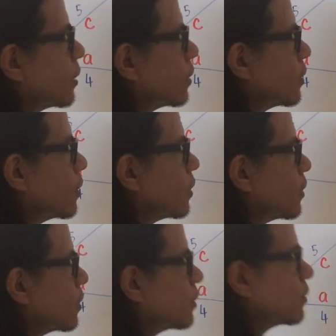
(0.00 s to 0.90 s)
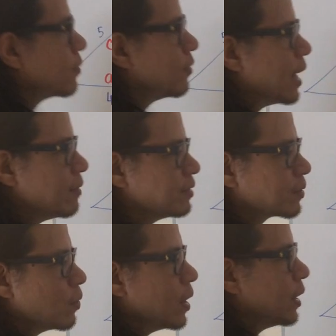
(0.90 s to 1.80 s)
then 5
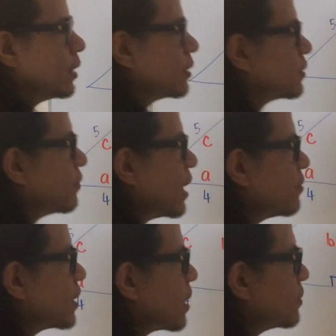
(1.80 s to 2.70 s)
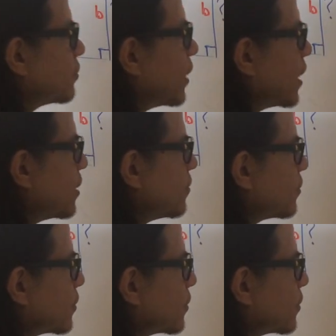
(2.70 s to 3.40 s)
squared is 5 times 5.